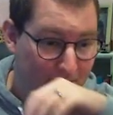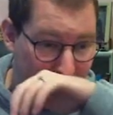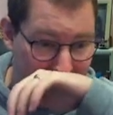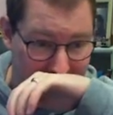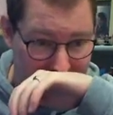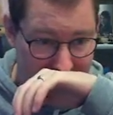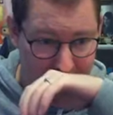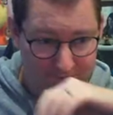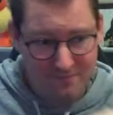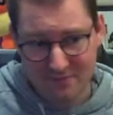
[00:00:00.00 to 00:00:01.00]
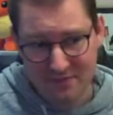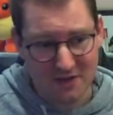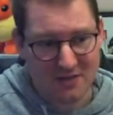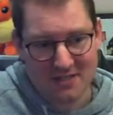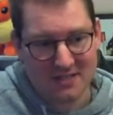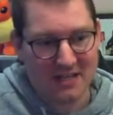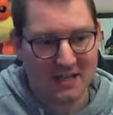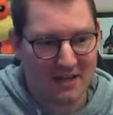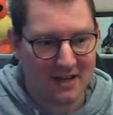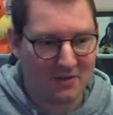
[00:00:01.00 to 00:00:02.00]
and you've got to see,
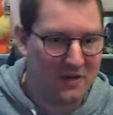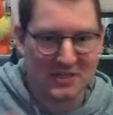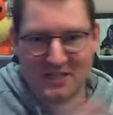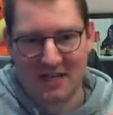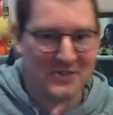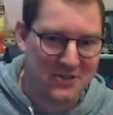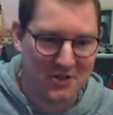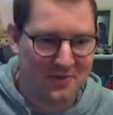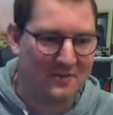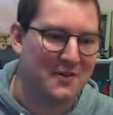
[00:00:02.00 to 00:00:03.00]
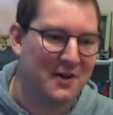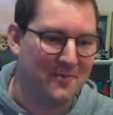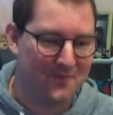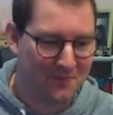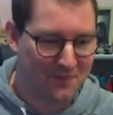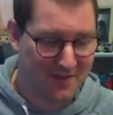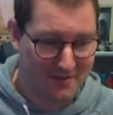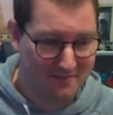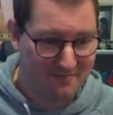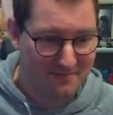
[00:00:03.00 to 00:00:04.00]
like, which side she's coming from,
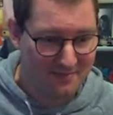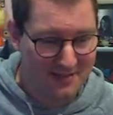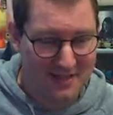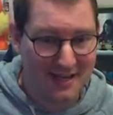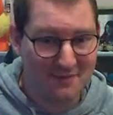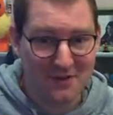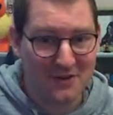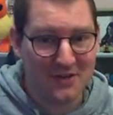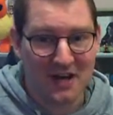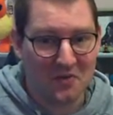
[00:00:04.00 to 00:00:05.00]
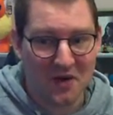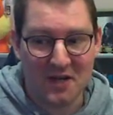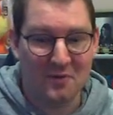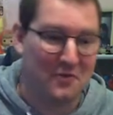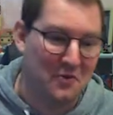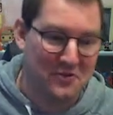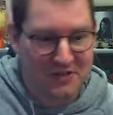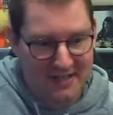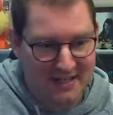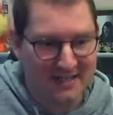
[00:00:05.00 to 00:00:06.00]
and if you can get away before
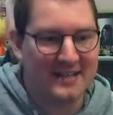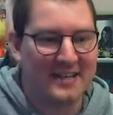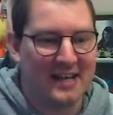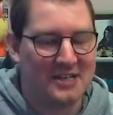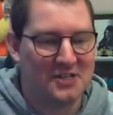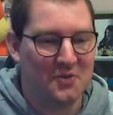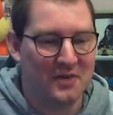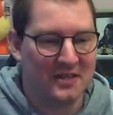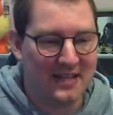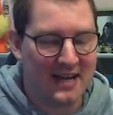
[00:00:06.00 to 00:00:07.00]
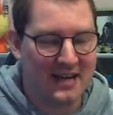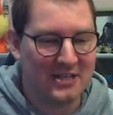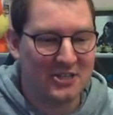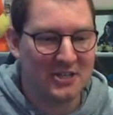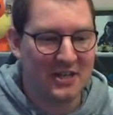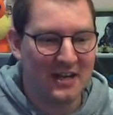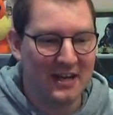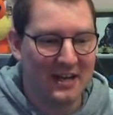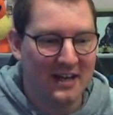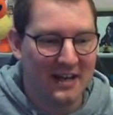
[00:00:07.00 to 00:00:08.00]
she gets you with the dash.
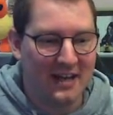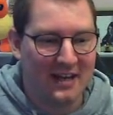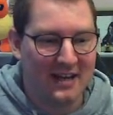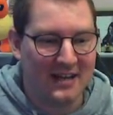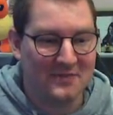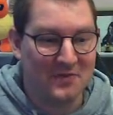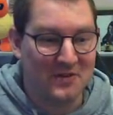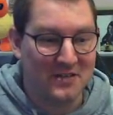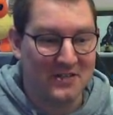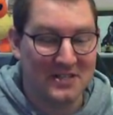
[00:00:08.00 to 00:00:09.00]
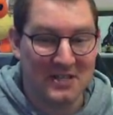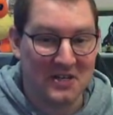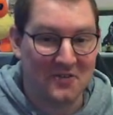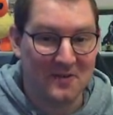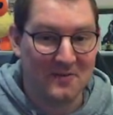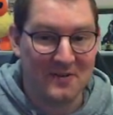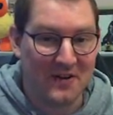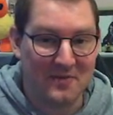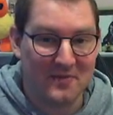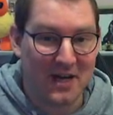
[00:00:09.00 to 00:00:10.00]
It's fun to just see her creeping around
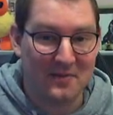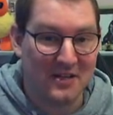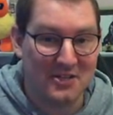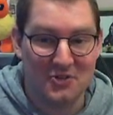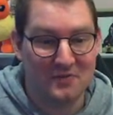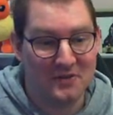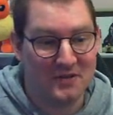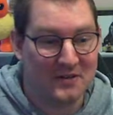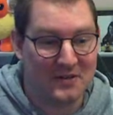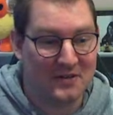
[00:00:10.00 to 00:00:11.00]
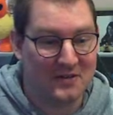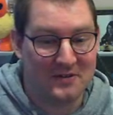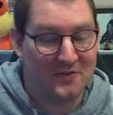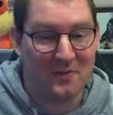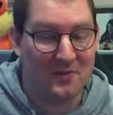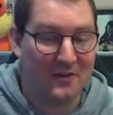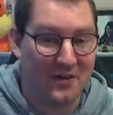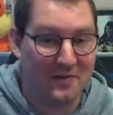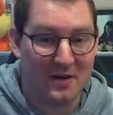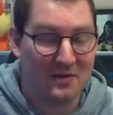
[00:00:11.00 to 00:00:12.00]
the map. I just love her creeping around
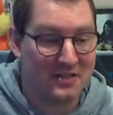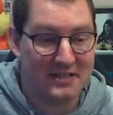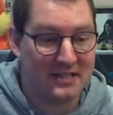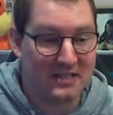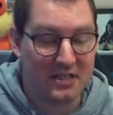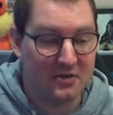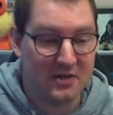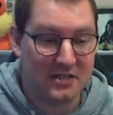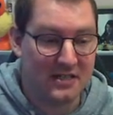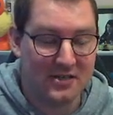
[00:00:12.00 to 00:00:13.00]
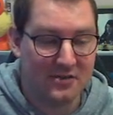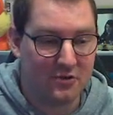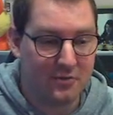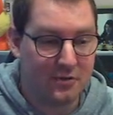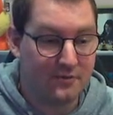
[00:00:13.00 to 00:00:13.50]
the map. I just think it's cute. I just think it's adorable.